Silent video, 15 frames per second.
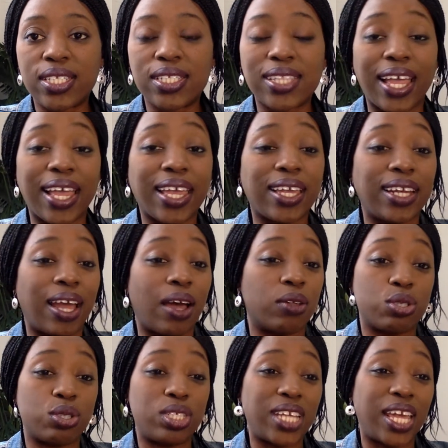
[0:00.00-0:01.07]
is like. Now,
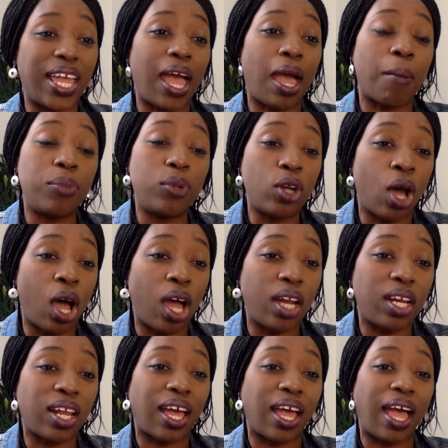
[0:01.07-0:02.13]
today I'm
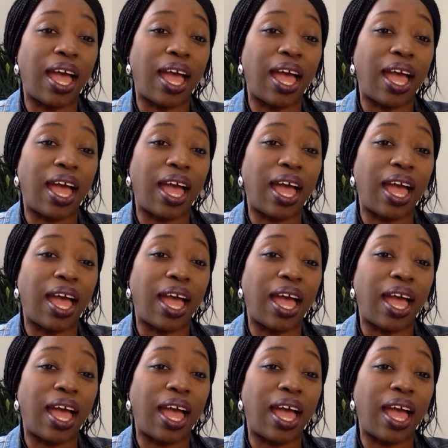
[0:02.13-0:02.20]
not